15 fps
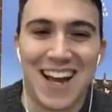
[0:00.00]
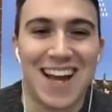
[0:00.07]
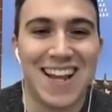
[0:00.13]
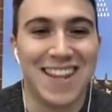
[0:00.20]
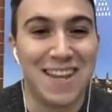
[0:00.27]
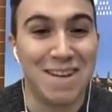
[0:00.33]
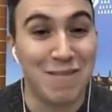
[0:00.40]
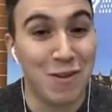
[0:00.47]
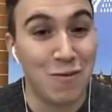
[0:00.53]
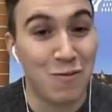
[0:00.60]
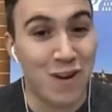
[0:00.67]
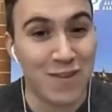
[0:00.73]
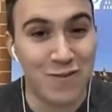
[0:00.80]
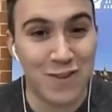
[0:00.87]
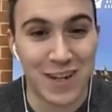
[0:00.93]
Level
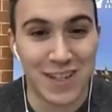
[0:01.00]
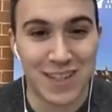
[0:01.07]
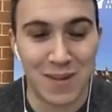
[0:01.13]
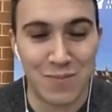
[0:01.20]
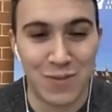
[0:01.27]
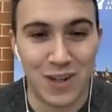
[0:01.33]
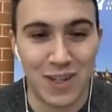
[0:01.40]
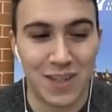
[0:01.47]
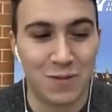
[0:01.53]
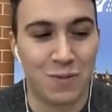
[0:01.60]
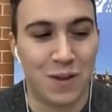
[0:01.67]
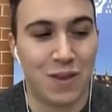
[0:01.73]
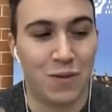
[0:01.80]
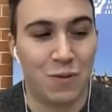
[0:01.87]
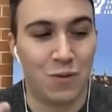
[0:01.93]
1, for example, is
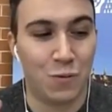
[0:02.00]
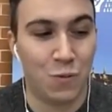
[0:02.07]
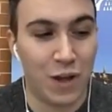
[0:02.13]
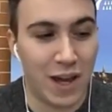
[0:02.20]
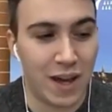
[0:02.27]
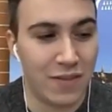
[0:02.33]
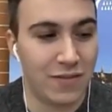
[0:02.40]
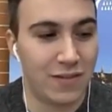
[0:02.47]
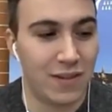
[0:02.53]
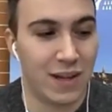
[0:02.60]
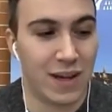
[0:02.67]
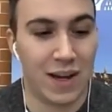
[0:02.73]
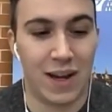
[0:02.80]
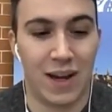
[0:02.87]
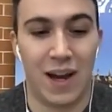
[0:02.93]
when we have
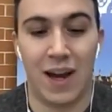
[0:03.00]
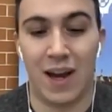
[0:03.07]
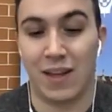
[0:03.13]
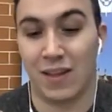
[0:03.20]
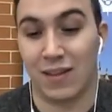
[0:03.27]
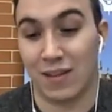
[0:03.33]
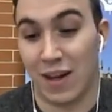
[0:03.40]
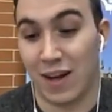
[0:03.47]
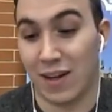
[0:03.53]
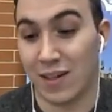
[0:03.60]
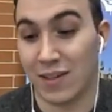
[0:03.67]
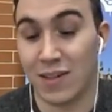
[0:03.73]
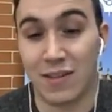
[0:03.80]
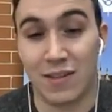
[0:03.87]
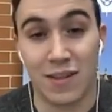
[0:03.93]
an
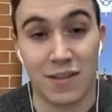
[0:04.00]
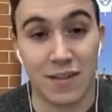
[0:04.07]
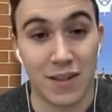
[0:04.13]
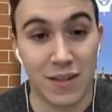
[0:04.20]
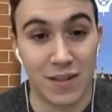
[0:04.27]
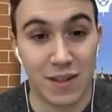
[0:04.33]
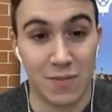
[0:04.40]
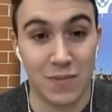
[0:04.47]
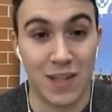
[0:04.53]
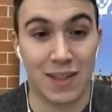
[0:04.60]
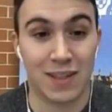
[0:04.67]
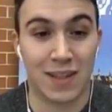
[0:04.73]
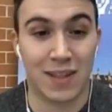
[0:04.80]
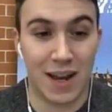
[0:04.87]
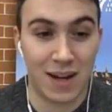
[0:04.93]
assistance system
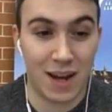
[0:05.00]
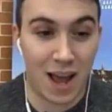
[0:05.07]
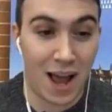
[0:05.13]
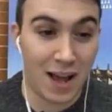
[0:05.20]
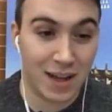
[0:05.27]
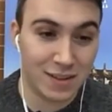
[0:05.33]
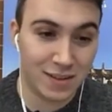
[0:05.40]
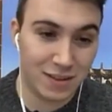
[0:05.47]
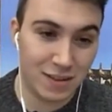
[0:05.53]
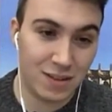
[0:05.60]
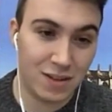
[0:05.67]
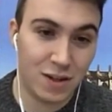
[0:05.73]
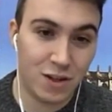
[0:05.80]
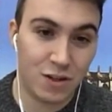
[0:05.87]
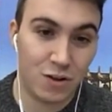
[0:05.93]
that can act
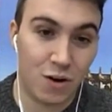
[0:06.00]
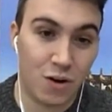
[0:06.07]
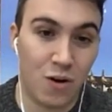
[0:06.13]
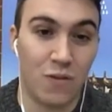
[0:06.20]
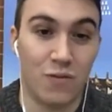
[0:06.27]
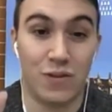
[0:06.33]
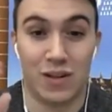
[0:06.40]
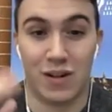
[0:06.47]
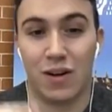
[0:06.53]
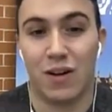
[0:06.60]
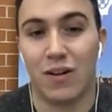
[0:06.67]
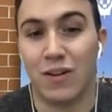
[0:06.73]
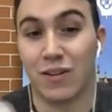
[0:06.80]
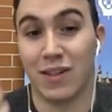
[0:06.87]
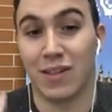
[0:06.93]
over
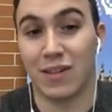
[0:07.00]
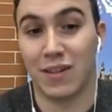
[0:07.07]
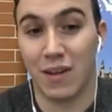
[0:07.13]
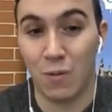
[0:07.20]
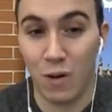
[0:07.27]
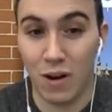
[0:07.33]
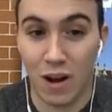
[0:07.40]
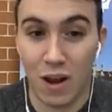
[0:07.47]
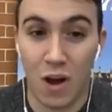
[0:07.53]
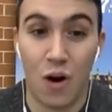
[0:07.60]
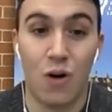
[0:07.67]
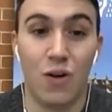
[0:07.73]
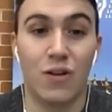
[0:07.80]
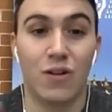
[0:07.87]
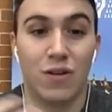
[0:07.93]
or the steering wheel
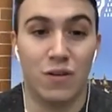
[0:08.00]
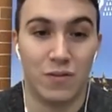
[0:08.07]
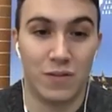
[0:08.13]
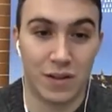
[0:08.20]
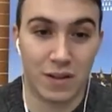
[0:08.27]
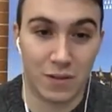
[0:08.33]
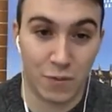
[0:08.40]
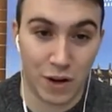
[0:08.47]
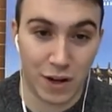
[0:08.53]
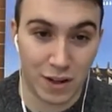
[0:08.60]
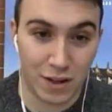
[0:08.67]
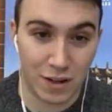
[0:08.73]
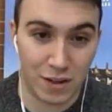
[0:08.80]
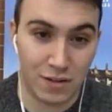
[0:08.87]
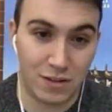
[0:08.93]
or over the
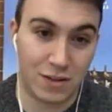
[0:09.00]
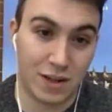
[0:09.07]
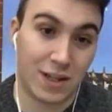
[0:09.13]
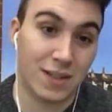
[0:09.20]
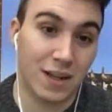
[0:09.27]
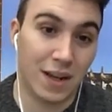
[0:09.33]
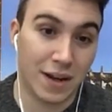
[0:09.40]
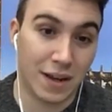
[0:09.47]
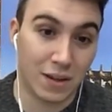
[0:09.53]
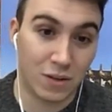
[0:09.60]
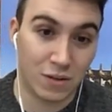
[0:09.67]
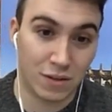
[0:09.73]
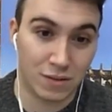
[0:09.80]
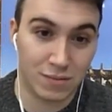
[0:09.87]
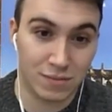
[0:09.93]
brake or
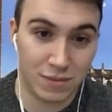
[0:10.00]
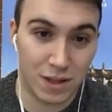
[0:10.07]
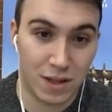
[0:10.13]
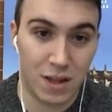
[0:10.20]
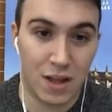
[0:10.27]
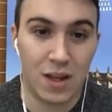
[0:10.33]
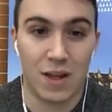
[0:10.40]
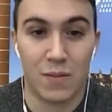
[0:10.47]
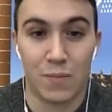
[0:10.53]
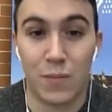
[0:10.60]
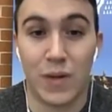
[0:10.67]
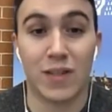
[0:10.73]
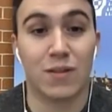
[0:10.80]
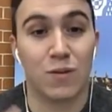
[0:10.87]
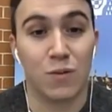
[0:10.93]
accelerator,
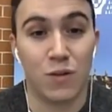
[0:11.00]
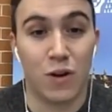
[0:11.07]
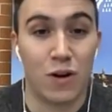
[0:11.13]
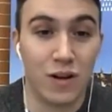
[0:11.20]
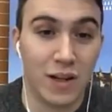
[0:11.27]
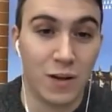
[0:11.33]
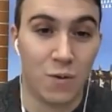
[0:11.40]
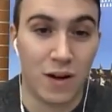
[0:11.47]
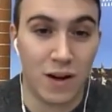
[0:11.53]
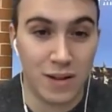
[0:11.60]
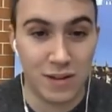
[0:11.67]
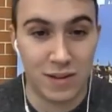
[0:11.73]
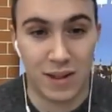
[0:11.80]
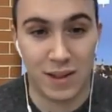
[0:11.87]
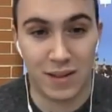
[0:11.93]
but only
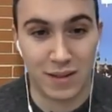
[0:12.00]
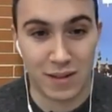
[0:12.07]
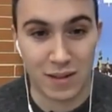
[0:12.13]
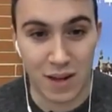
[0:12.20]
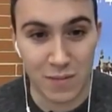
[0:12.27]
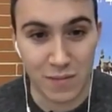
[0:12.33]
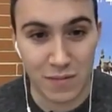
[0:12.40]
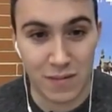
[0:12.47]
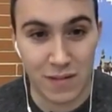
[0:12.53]
one at the same time.